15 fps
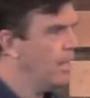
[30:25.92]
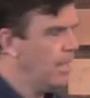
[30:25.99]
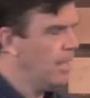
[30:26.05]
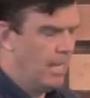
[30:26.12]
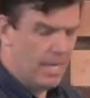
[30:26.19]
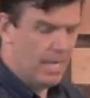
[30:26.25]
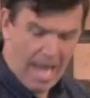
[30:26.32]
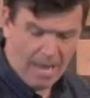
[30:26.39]

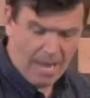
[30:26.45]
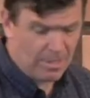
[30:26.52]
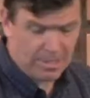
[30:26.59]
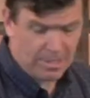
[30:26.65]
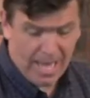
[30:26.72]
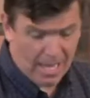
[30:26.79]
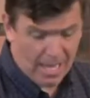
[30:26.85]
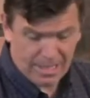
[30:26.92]
And Haman
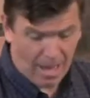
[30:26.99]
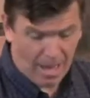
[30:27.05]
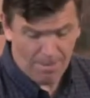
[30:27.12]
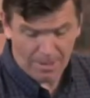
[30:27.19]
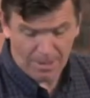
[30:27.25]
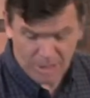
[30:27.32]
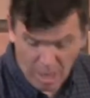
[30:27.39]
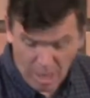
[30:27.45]
stands
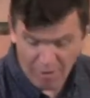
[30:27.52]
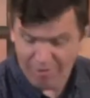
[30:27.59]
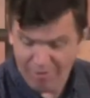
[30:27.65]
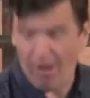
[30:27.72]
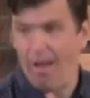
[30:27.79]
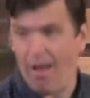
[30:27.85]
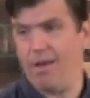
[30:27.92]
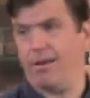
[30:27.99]
up
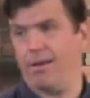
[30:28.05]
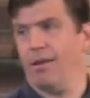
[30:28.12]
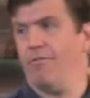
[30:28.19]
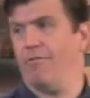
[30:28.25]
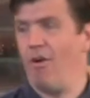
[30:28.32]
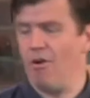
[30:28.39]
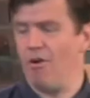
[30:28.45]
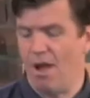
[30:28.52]
terrified.
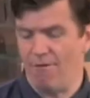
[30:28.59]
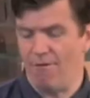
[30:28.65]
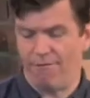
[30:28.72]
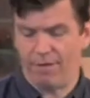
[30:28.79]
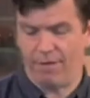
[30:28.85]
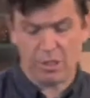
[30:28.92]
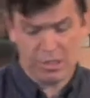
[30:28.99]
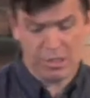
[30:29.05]
Fair enough.
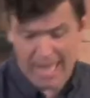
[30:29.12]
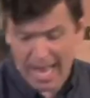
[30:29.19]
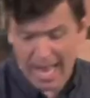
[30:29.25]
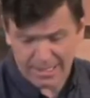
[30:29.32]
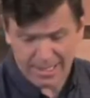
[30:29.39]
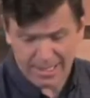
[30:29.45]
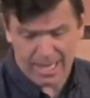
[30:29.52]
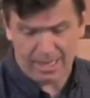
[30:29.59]
He just
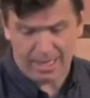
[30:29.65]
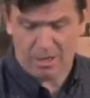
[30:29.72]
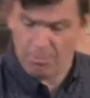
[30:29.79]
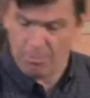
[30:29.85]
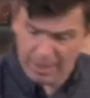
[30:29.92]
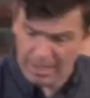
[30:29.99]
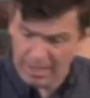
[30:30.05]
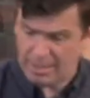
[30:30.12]
stands there,
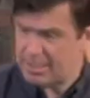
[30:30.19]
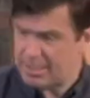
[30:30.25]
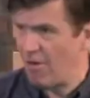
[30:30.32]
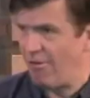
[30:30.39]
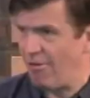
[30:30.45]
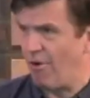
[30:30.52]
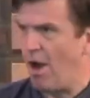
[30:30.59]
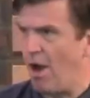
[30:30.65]
completely
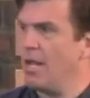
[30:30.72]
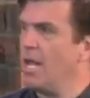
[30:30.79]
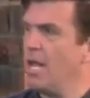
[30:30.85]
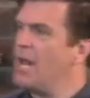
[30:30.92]
terrified.